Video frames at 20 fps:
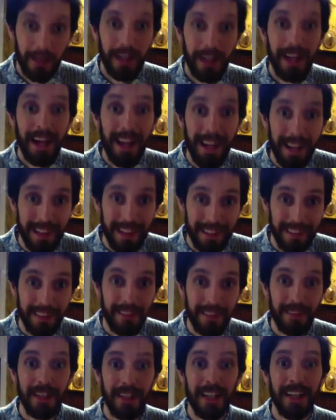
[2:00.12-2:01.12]
and
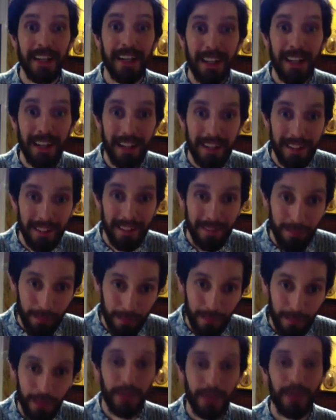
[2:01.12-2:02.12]
3
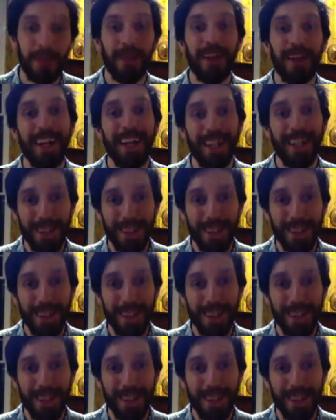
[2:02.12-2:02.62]
4, and